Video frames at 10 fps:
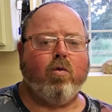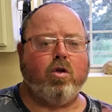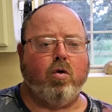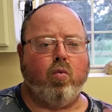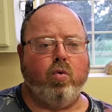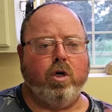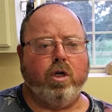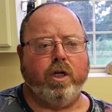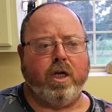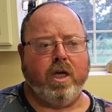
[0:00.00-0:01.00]
to
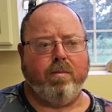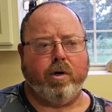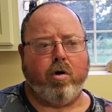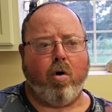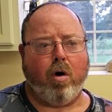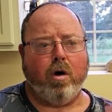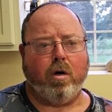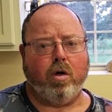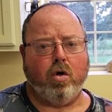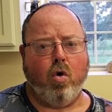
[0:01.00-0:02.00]
really keep a
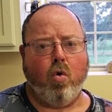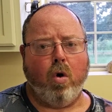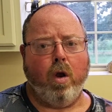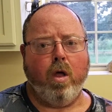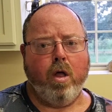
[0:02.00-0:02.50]
garden going,